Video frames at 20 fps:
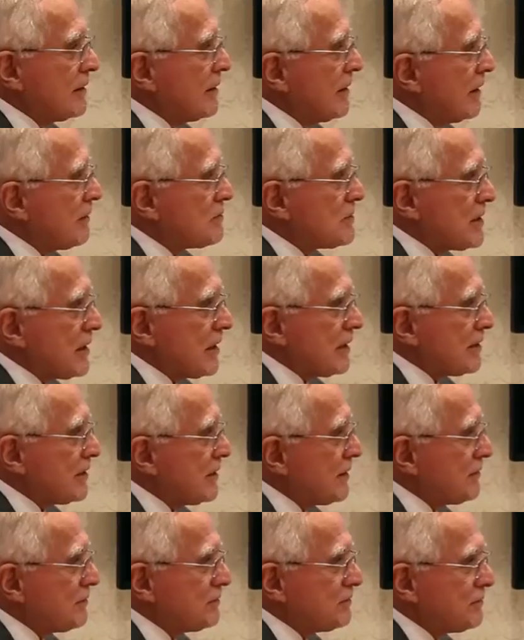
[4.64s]
I'm telling
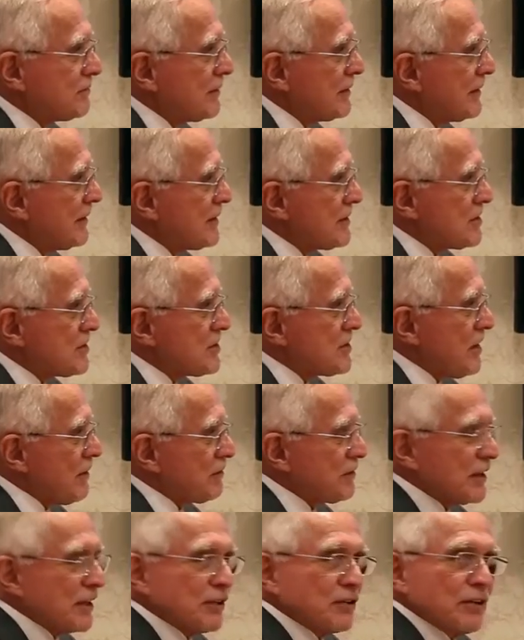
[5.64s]
you, it's tough
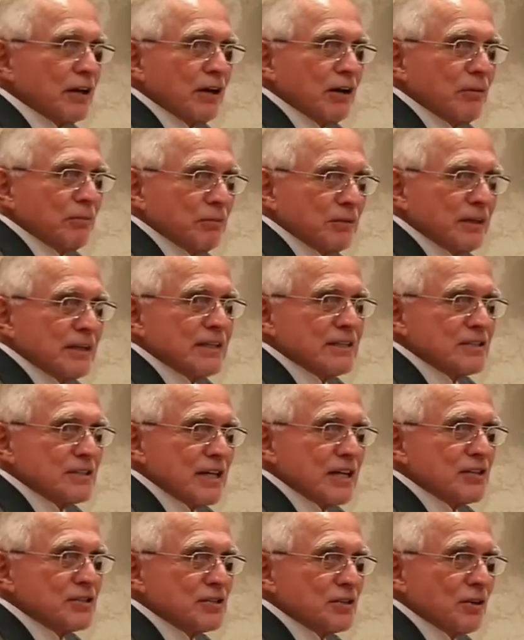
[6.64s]
to get help these
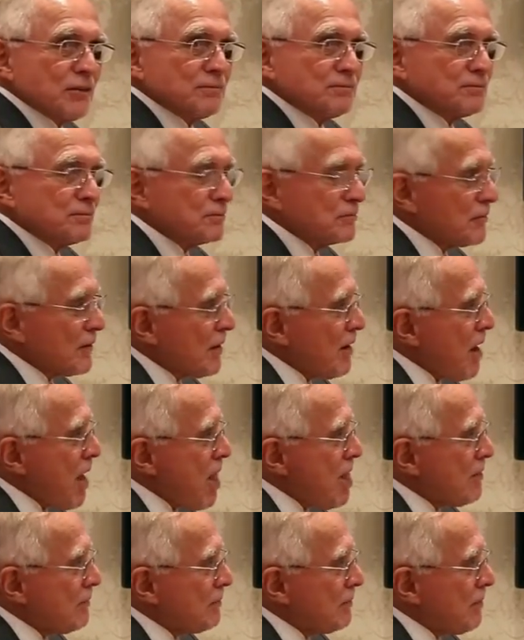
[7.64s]
days, you know?
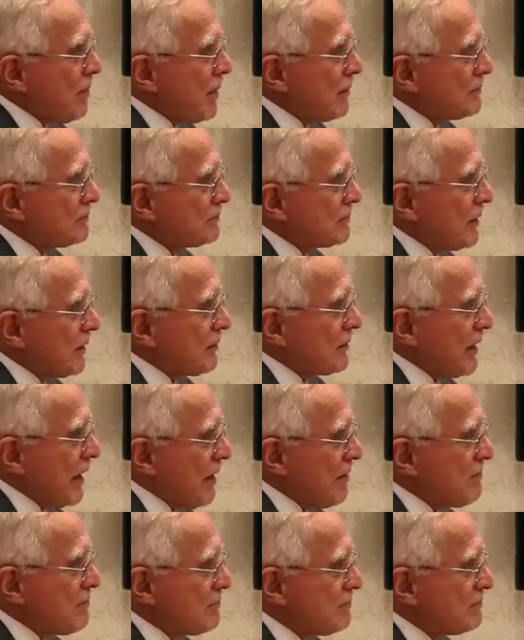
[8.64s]

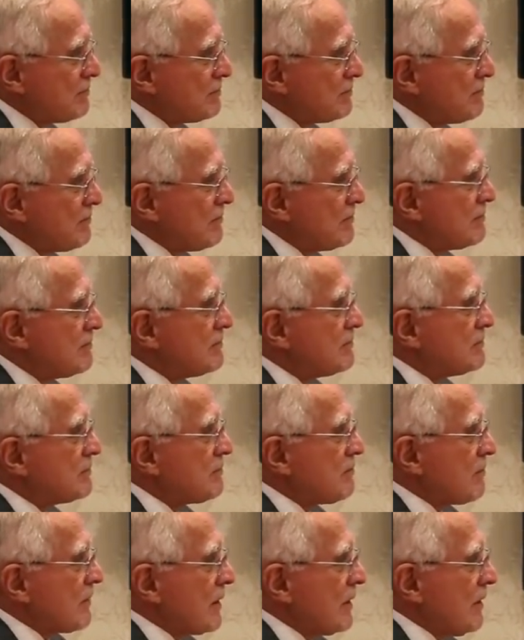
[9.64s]
Okay.
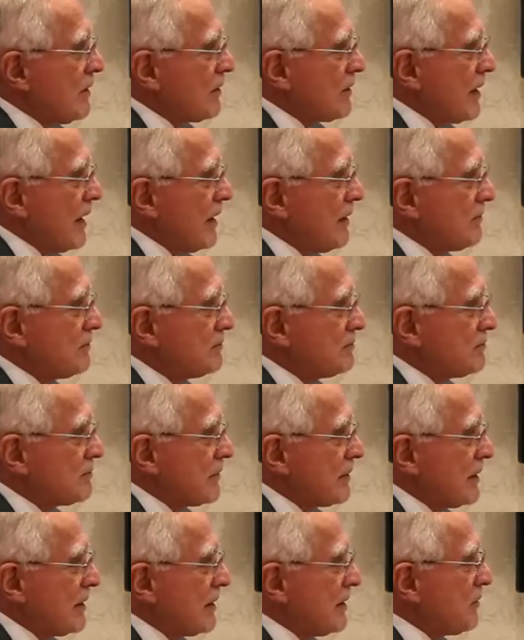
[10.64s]
Okay.
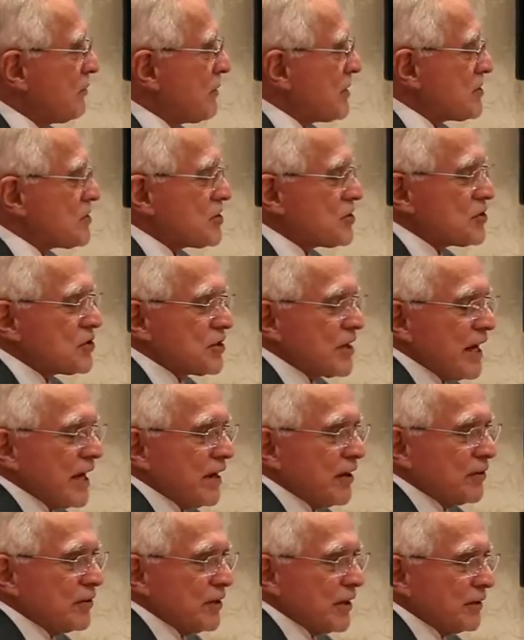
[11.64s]
And what does it say
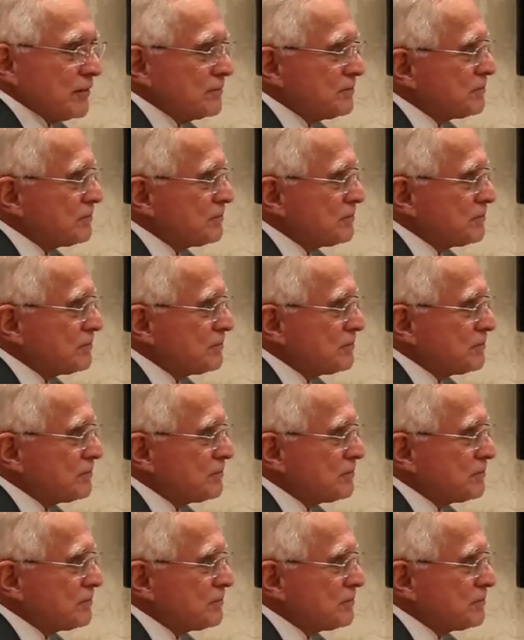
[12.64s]
on there?